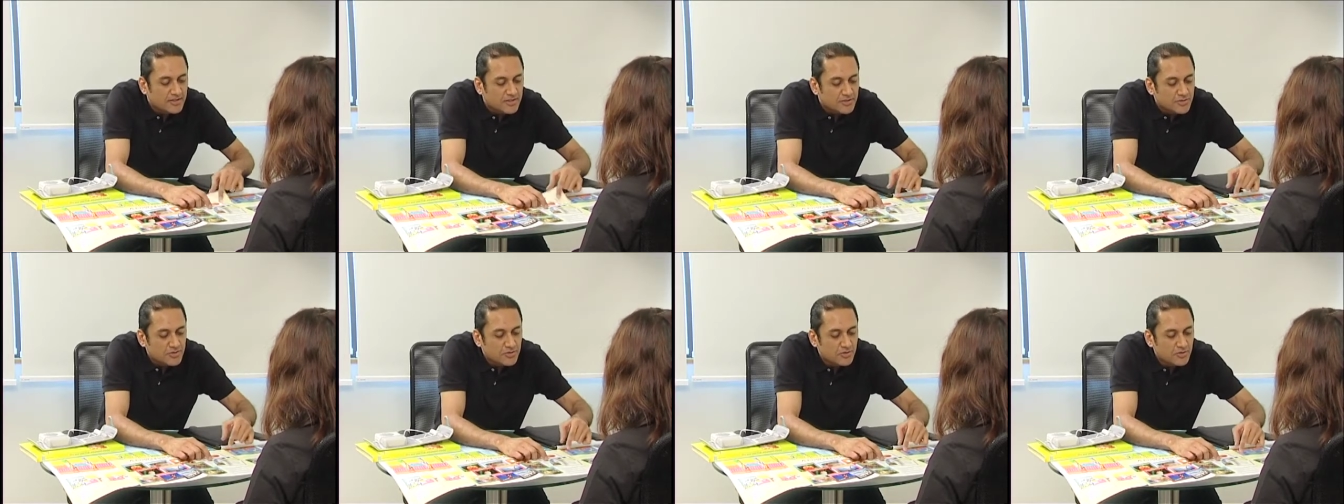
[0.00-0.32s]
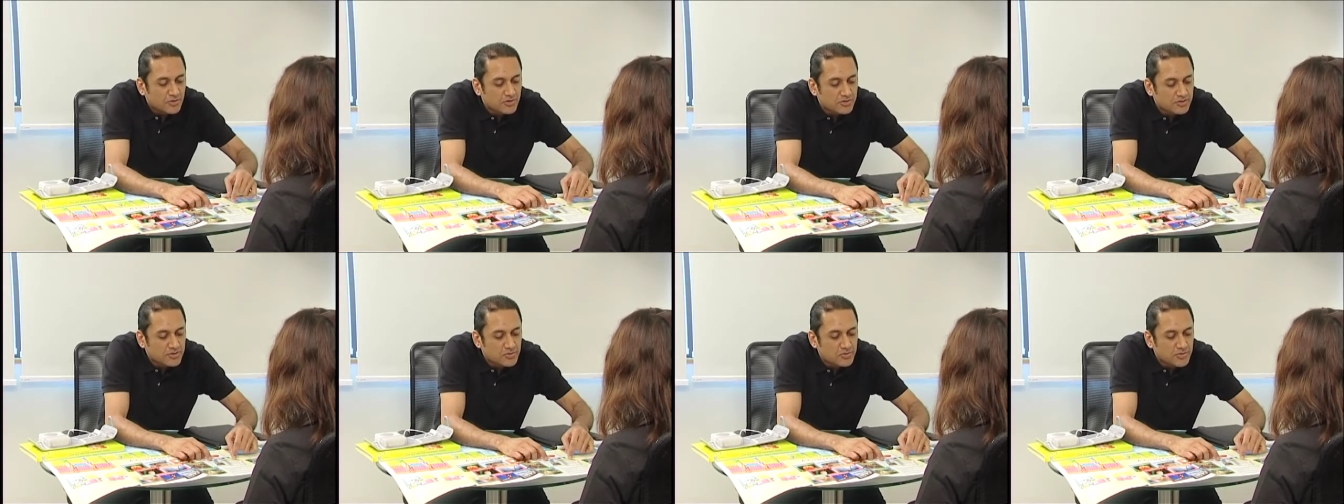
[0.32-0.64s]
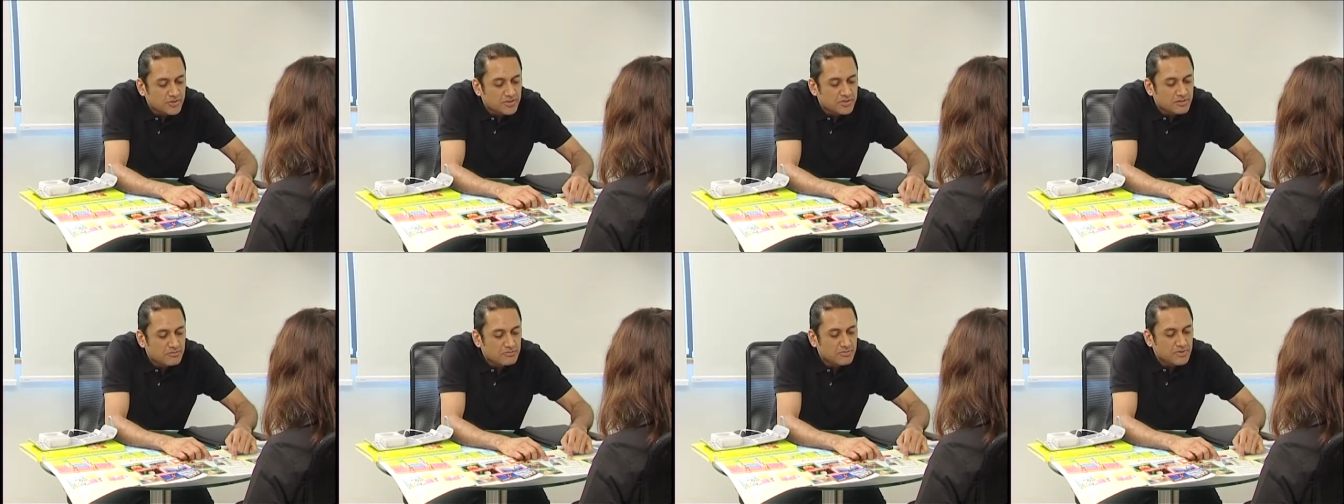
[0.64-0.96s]
to goes to
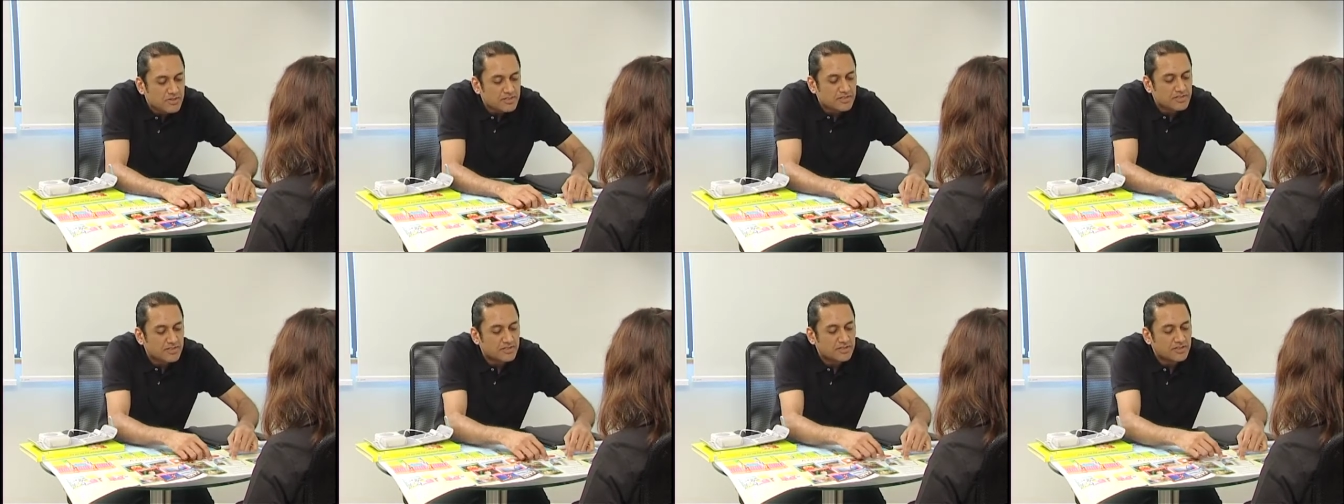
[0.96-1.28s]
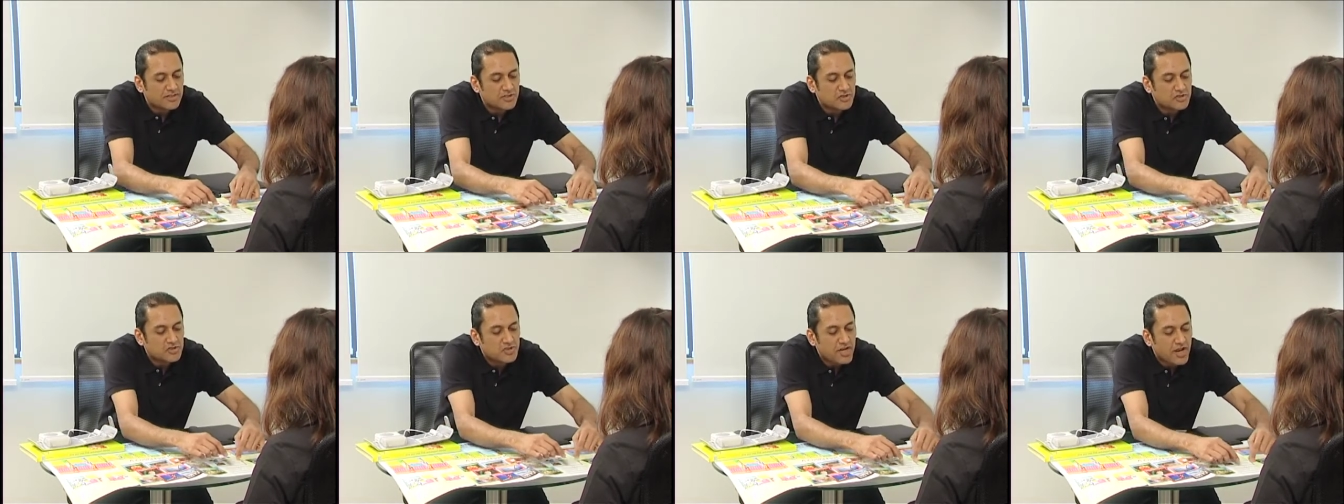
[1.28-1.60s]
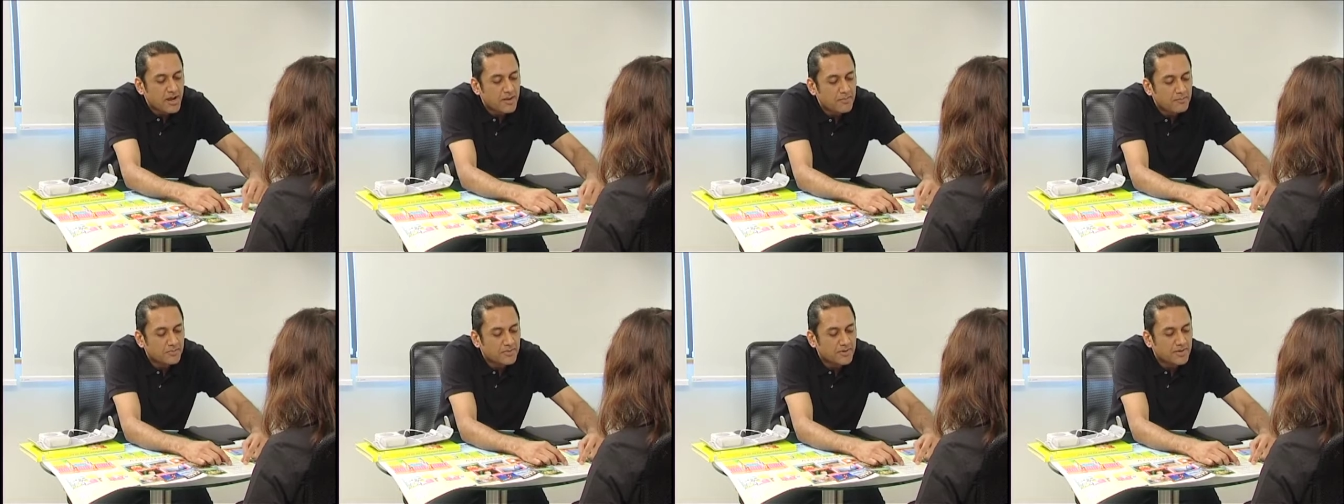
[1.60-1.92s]
intermediate and
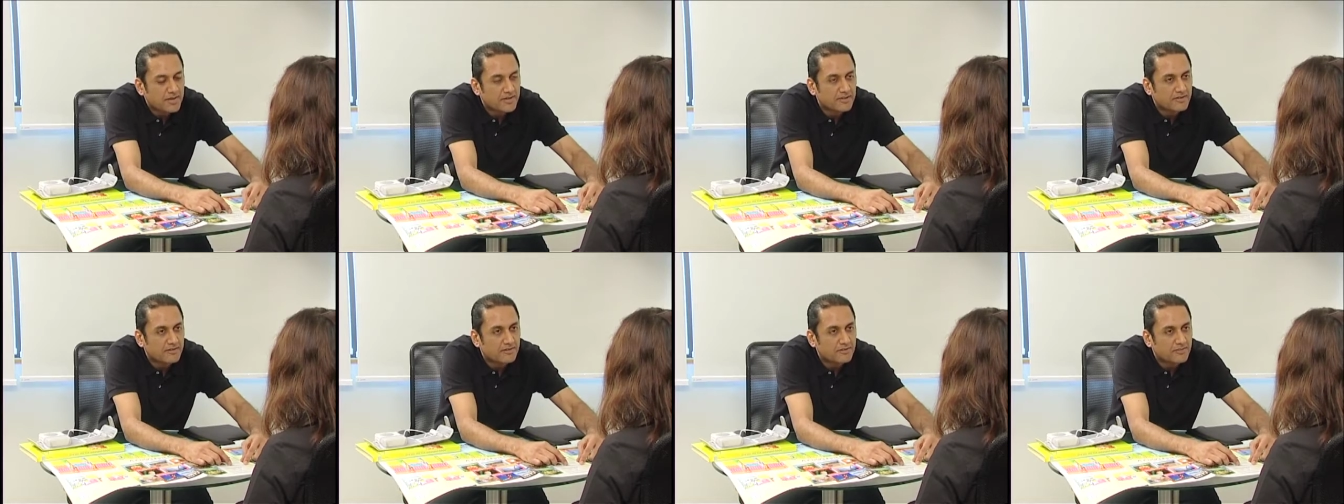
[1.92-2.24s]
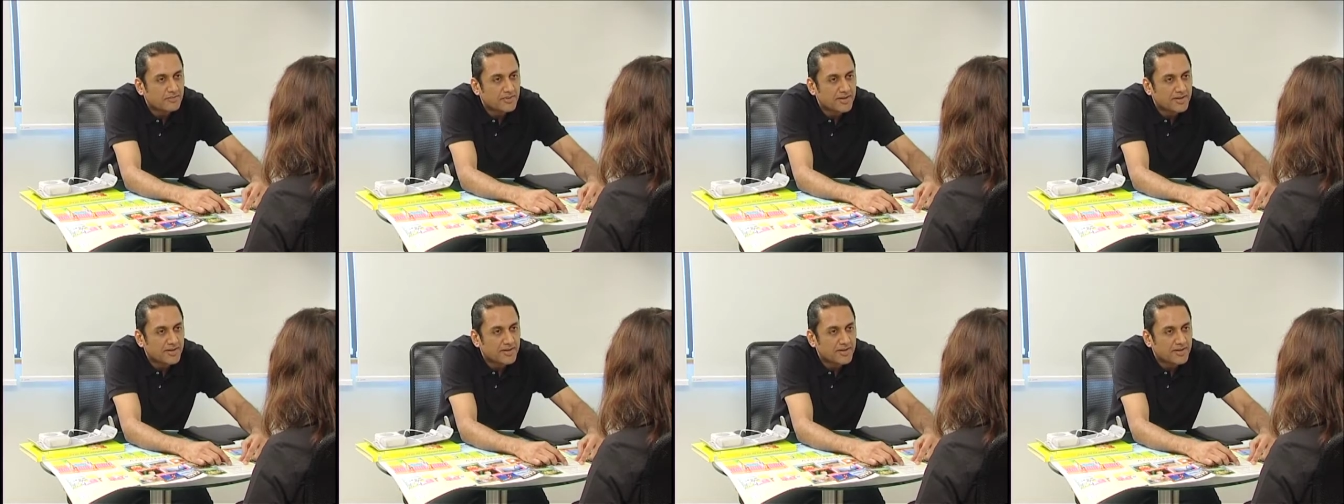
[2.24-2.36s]
champion.